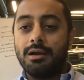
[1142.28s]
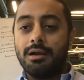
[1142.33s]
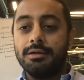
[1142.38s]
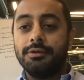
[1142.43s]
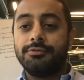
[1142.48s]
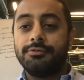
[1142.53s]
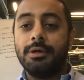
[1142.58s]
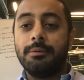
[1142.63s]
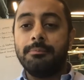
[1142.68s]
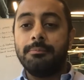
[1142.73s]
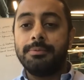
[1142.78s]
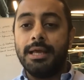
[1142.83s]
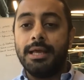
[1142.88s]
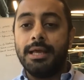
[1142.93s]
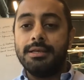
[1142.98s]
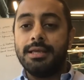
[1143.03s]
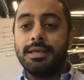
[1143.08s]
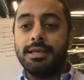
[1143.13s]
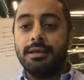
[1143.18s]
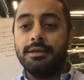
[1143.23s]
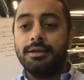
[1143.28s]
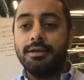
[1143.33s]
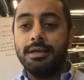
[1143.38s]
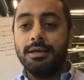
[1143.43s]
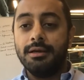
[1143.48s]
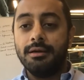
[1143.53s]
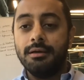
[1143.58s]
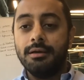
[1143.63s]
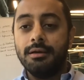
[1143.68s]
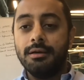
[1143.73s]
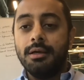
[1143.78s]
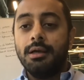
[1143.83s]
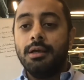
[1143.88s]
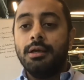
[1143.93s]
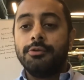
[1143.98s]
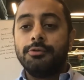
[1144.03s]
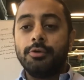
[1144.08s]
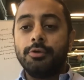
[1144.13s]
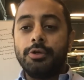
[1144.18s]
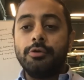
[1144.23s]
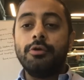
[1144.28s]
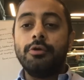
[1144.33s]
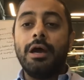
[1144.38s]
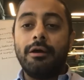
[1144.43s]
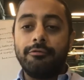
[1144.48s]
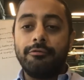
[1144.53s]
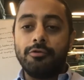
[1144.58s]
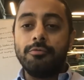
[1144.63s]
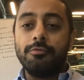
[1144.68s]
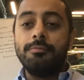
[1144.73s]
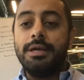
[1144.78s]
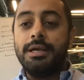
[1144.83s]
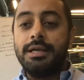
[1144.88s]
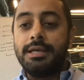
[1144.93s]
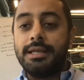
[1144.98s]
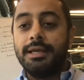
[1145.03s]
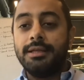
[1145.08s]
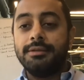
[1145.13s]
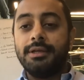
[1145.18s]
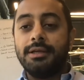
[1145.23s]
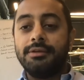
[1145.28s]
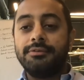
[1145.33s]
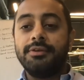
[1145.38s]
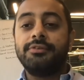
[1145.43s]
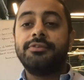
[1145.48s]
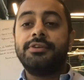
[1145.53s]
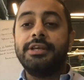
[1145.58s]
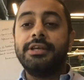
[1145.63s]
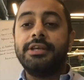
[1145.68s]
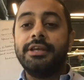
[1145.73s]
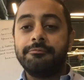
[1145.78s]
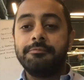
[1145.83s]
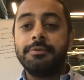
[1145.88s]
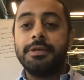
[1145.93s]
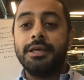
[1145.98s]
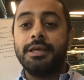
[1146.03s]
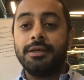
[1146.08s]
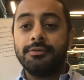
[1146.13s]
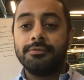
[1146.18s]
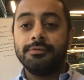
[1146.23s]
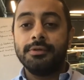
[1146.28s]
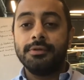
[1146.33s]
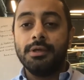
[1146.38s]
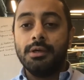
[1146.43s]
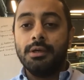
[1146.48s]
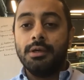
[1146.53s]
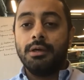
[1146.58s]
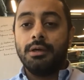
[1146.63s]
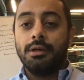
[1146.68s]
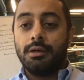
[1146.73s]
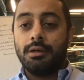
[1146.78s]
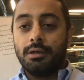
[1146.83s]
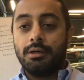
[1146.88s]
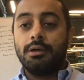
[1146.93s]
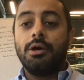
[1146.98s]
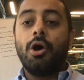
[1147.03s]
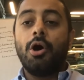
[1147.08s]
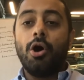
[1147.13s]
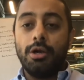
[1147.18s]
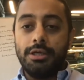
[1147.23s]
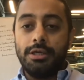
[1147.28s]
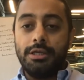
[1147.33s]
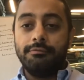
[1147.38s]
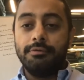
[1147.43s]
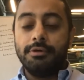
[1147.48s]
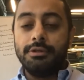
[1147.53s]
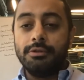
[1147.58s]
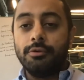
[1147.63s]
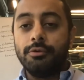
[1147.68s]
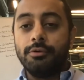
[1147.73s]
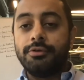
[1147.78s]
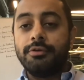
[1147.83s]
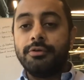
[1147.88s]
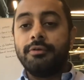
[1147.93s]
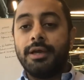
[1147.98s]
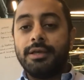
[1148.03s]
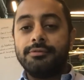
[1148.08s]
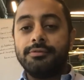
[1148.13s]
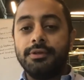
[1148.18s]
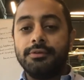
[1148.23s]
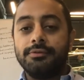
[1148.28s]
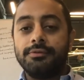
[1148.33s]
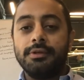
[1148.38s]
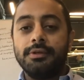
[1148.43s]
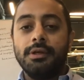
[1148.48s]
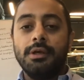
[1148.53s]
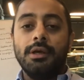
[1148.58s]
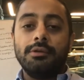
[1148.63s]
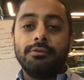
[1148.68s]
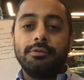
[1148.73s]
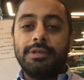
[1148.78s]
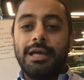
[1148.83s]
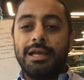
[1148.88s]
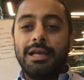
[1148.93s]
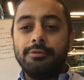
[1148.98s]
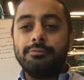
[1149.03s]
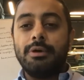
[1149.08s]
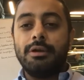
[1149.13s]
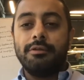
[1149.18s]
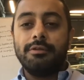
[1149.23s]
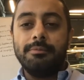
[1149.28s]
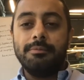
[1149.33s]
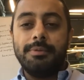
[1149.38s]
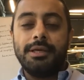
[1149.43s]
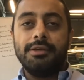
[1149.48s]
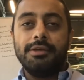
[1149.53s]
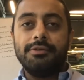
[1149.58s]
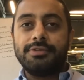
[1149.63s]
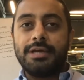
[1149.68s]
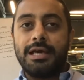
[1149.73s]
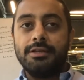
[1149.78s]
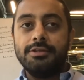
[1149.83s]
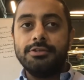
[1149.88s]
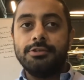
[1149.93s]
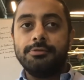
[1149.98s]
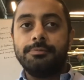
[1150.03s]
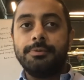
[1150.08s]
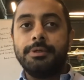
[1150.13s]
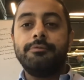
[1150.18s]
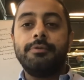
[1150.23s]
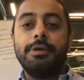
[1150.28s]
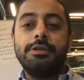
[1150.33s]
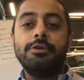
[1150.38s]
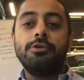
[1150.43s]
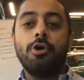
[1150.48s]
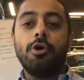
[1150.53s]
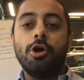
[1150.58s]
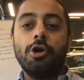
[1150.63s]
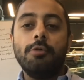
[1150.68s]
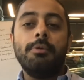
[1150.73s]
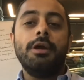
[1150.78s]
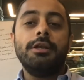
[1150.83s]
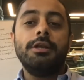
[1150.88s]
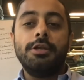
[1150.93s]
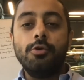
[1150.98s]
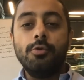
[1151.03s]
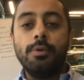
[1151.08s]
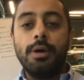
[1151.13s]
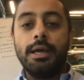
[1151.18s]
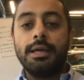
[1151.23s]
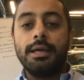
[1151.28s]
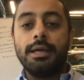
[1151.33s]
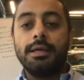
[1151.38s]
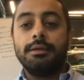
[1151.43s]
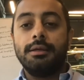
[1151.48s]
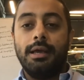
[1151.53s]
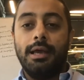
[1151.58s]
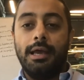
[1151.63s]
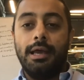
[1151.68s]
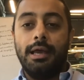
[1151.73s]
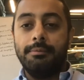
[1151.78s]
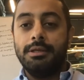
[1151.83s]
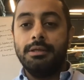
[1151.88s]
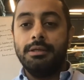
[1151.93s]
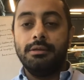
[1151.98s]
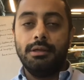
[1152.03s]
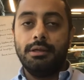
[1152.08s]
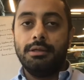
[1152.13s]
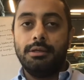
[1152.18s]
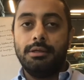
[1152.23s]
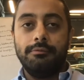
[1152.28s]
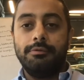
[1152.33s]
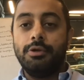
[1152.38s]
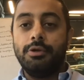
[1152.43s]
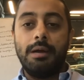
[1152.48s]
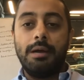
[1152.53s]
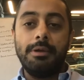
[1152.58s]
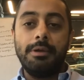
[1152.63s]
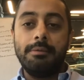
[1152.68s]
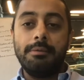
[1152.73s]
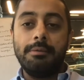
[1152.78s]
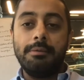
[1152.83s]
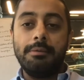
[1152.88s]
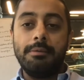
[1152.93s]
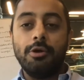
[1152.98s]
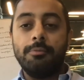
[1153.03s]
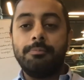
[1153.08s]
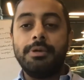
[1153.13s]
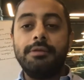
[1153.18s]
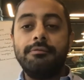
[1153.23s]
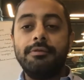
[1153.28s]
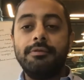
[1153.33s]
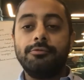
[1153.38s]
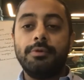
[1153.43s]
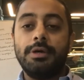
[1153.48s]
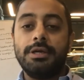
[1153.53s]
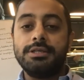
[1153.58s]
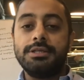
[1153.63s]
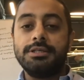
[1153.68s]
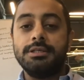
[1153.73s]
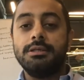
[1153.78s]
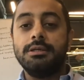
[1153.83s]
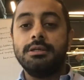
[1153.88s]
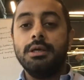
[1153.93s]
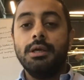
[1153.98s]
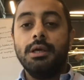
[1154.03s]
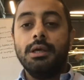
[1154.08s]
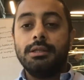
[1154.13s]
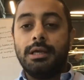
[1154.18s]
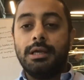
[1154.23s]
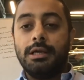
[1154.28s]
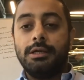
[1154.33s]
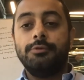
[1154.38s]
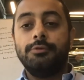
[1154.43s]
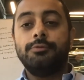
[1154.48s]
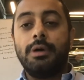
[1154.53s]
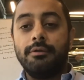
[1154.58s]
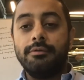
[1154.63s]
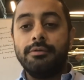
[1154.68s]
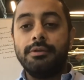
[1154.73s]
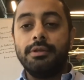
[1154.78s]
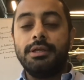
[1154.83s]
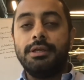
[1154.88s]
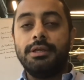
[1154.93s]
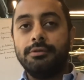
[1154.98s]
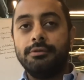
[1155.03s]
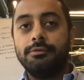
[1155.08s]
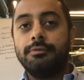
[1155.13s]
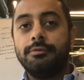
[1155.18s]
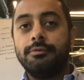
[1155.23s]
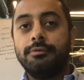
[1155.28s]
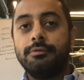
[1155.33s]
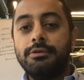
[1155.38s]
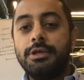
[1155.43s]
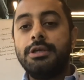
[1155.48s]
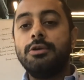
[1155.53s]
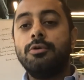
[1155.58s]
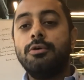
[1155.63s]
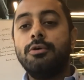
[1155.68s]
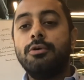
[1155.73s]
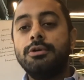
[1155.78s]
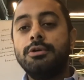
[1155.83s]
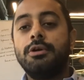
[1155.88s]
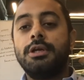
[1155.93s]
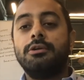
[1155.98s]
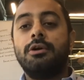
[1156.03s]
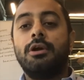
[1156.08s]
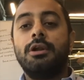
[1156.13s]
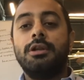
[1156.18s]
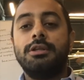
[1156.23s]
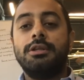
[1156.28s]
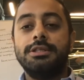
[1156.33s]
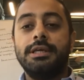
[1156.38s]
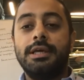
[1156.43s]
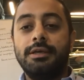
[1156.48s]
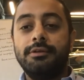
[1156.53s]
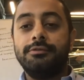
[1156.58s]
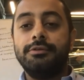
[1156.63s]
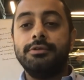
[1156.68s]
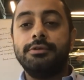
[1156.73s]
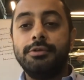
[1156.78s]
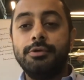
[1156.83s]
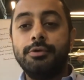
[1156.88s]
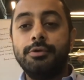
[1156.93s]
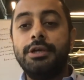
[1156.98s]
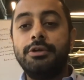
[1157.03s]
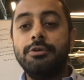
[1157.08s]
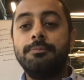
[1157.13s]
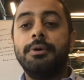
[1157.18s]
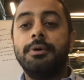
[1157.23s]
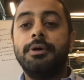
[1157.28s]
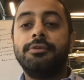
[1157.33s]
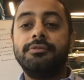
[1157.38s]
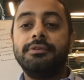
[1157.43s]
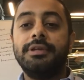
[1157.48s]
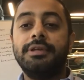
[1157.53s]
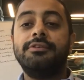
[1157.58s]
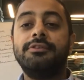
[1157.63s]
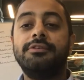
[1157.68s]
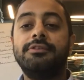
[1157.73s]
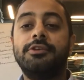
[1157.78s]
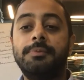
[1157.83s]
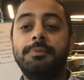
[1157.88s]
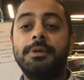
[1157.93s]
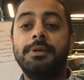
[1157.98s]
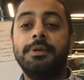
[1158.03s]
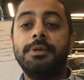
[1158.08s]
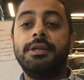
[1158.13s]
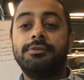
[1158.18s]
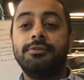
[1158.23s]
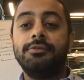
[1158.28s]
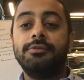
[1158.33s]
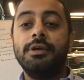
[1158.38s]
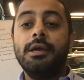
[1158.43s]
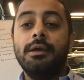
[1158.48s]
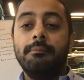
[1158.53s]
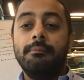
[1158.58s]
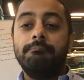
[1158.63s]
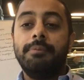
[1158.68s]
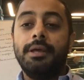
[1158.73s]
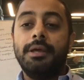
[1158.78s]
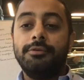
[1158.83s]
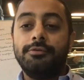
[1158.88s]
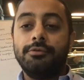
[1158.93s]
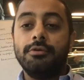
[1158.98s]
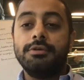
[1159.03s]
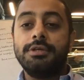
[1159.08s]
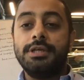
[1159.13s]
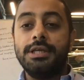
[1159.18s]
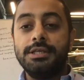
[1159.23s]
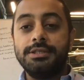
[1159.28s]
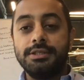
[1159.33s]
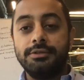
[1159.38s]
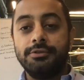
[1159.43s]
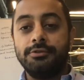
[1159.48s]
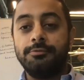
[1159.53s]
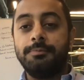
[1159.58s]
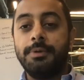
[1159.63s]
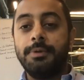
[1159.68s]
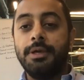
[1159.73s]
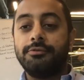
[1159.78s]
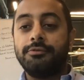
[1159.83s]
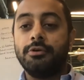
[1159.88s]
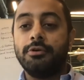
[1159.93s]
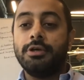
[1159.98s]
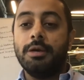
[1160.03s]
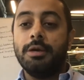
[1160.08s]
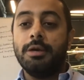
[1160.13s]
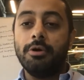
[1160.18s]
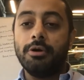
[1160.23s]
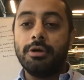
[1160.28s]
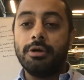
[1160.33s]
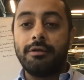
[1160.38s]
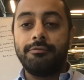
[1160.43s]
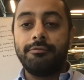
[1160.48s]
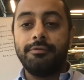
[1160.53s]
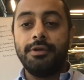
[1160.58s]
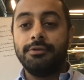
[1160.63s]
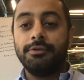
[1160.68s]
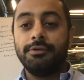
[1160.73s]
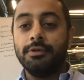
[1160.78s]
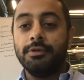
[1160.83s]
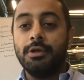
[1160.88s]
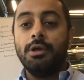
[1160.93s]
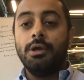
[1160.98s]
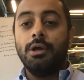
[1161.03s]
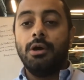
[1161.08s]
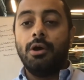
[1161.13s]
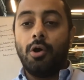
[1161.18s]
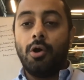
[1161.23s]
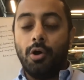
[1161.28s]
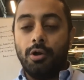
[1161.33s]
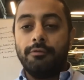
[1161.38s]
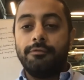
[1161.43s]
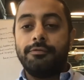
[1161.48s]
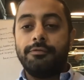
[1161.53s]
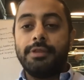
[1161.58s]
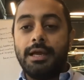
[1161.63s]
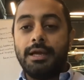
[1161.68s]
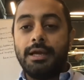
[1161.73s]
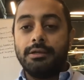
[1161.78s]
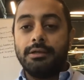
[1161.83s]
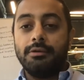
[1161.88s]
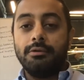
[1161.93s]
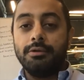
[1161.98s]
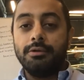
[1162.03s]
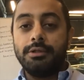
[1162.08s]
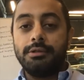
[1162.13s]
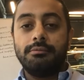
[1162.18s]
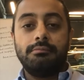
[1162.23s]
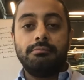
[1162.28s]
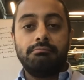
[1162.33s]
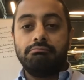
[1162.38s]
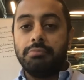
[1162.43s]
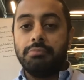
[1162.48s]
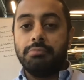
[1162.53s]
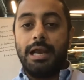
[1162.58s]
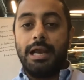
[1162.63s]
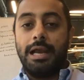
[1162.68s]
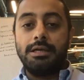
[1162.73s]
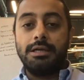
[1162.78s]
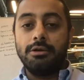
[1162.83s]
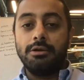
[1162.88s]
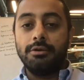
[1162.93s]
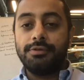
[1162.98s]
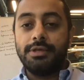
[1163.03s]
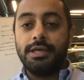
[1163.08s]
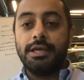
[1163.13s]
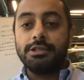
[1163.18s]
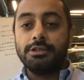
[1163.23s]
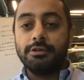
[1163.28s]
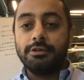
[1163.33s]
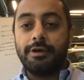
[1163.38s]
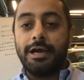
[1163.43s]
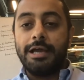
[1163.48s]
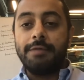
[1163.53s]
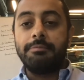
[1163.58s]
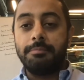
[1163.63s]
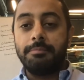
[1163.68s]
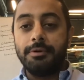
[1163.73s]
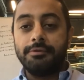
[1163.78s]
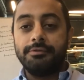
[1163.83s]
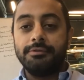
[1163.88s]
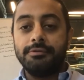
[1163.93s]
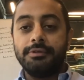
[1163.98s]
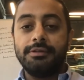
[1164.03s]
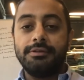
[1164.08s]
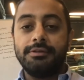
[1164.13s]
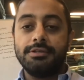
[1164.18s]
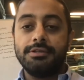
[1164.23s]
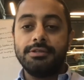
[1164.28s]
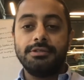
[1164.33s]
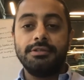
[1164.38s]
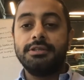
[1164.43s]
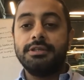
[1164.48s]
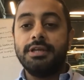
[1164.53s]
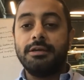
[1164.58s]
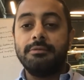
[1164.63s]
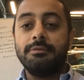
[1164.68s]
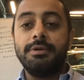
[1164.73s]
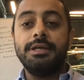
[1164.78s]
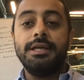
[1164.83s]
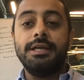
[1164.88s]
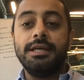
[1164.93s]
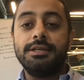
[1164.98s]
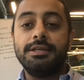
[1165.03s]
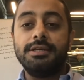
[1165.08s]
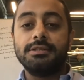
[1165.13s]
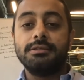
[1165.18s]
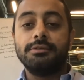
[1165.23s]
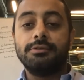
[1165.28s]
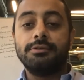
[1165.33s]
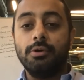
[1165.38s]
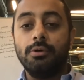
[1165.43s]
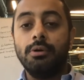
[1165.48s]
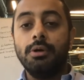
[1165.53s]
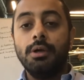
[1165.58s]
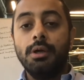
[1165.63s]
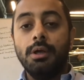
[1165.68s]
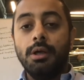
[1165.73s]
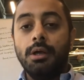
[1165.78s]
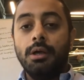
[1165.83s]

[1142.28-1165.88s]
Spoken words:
under sub 10K in India. Mm-hmm. So you have to maintain that 60 FPS on even those devices. So that is one of the biggest challenges. But when you talk about UI, coming back to your previous question, that is one of the reasons why you need to own your technology. Yes, you need to personalize experiences based on regions, based on demographics. All of that, right now is the age of hyper-personalization and recommendation. So